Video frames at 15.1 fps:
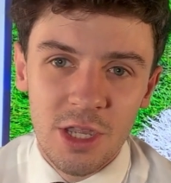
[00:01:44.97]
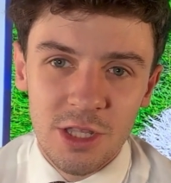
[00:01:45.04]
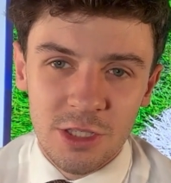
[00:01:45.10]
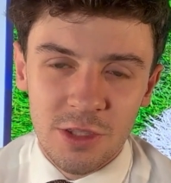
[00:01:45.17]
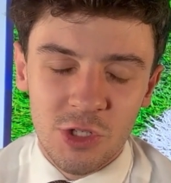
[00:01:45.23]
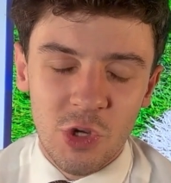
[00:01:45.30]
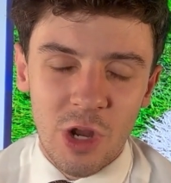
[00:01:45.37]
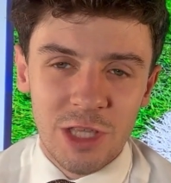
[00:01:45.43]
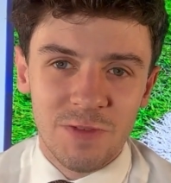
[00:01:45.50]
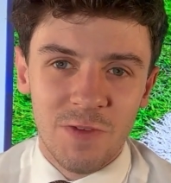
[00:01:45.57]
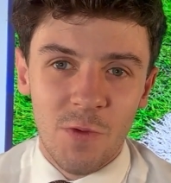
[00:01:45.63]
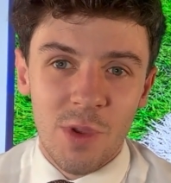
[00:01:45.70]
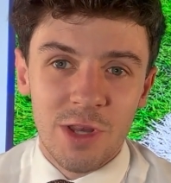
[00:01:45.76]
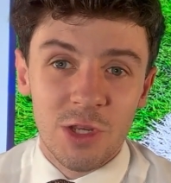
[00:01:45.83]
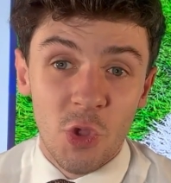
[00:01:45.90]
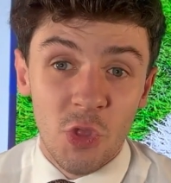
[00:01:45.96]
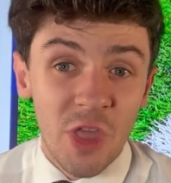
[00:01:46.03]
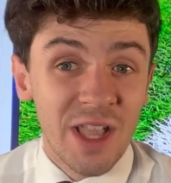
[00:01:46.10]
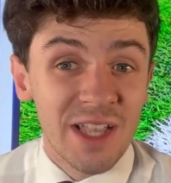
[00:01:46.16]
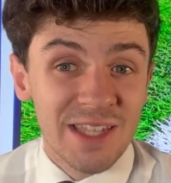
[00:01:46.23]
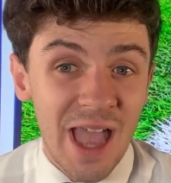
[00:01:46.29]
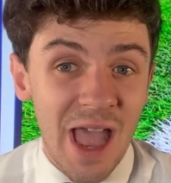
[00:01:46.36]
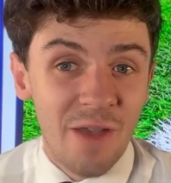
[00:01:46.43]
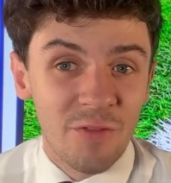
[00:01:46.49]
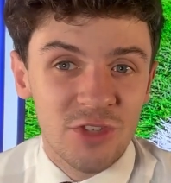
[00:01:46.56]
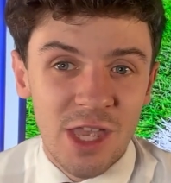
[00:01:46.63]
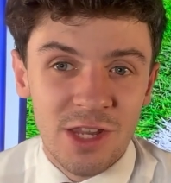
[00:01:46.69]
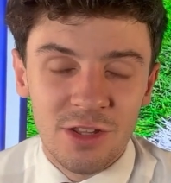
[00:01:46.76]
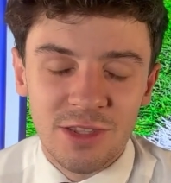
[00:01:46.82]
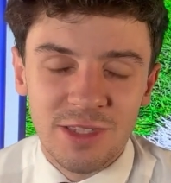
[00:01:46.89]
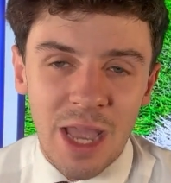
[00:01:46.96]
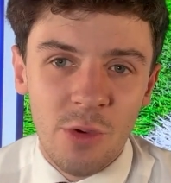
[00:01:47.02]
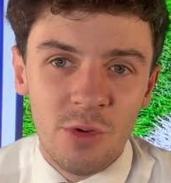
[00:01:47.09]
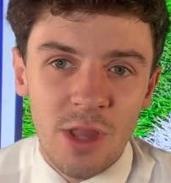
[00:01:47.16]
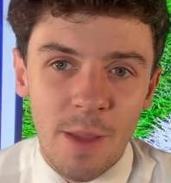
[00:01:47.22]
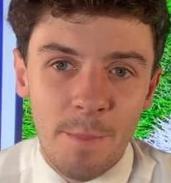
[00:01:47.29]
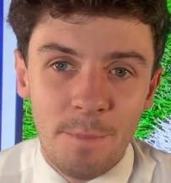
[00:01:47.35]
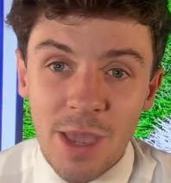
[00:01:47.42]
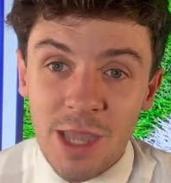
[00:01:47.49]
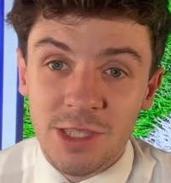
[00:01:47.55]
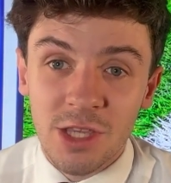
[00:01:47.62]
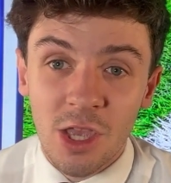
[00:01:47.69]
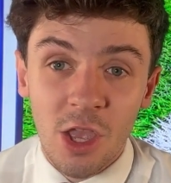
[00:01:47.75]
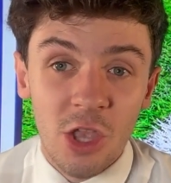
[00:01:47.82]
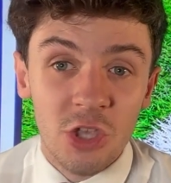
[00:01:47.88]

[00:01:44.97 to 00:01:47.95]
to the transfer window, things have settled down a bit.